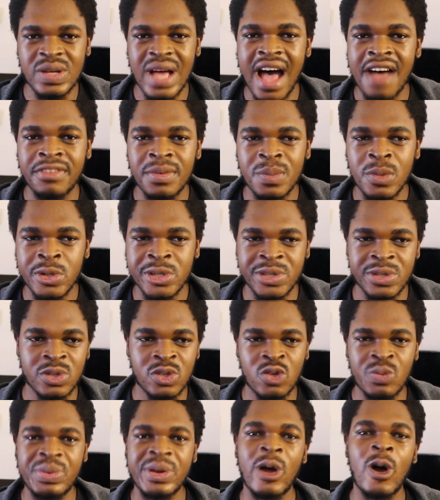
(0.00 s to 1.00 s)
to have emotions
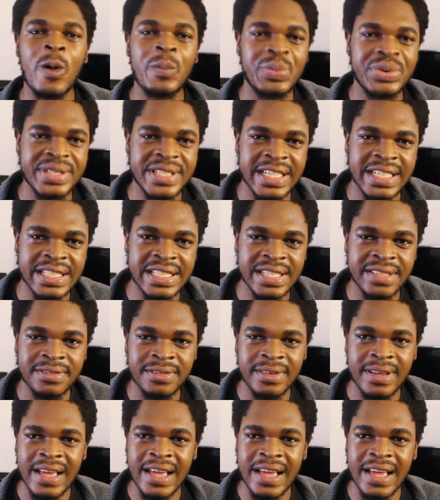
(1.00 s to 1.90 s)
to be unpredictable.